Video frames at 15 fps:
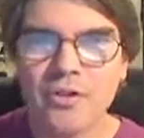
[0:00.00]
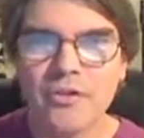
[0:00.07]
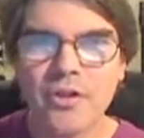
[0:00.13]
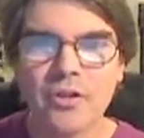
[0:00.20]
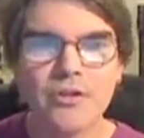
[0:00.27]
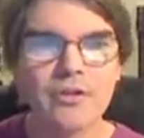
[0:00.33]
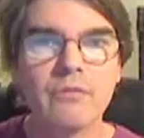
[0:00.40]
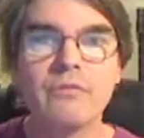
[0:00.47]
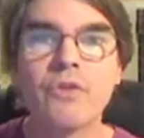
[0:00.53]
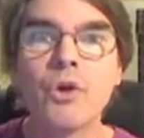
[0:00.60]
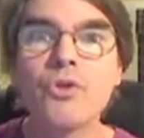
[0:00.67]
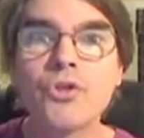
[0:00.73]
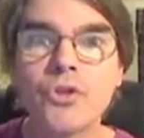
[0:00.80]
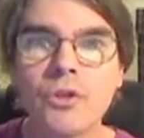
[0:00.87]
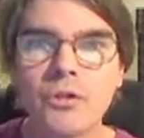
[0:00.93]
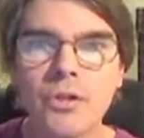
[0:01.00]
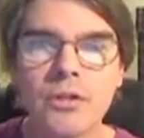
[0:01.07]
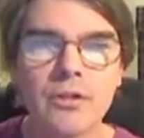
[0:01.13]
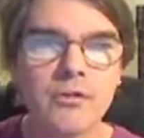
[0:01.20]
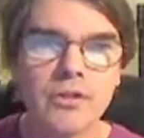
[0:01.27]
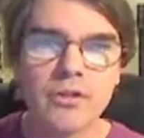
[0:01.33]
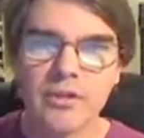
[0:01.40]
in their devotion
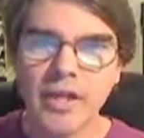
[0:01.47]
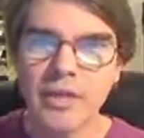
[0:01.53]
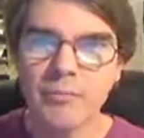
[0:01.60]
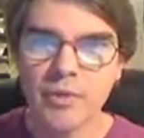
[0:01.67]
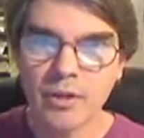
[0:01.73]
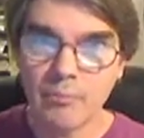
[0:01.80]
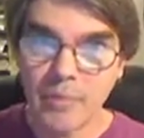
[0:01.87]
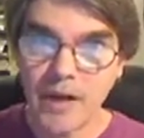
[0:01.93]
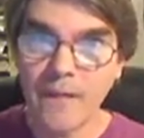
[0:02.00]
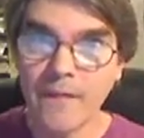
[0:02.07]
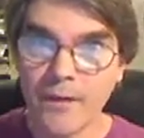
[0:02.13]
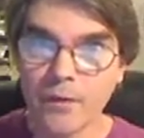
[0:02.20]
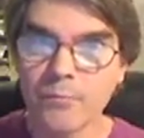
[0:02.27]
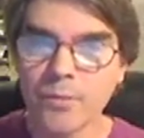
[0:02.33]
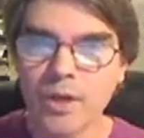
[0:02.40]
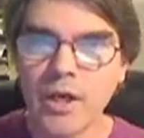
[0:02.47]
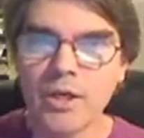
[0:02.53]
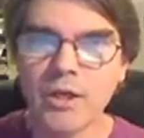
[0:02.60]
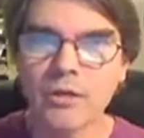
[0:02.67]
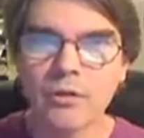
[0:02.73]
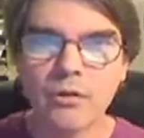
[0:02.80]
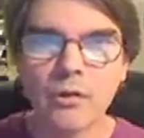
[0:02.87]
and their excitement about their
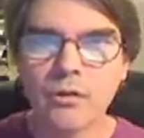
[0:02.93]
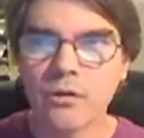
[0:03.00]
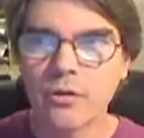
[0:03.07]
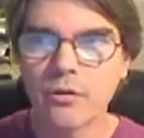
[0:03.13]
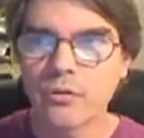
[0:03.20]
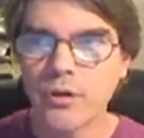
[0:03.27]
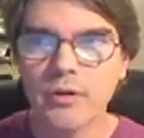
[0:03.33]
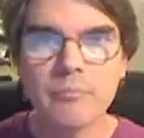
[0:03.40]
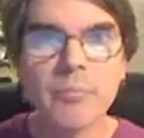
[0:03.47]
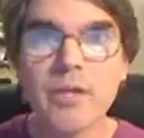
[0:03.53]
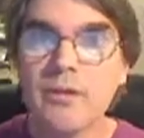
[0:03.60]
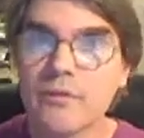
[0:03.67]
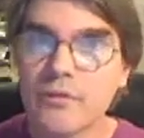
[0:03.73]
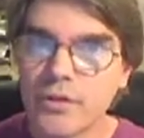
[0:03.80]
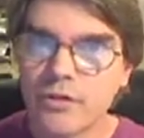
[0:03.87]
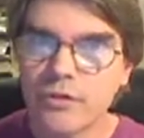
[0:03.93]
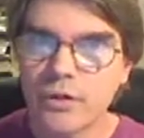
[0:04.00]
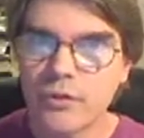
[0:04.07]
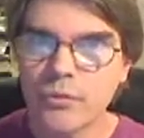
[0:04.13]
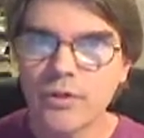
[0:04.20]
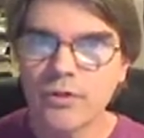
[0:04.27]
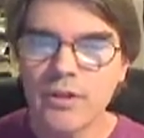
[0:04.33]
product and all of the great benefits
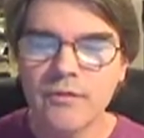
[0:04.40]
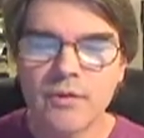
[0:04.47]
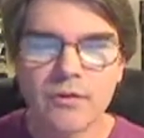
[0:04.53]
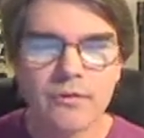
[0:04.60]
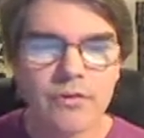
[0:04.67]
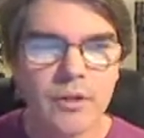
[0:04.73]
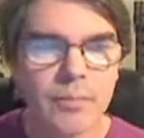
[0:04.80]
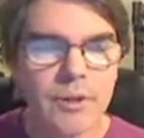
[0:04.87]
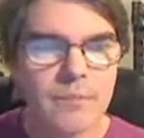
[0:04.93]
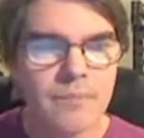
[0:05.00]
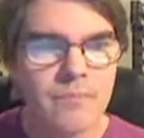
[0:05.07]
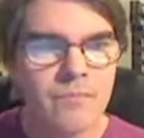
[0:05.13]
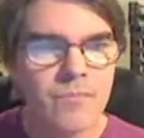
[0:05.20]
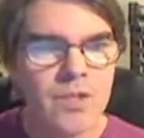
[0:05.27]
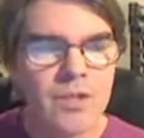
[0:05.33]
they're receiving from it.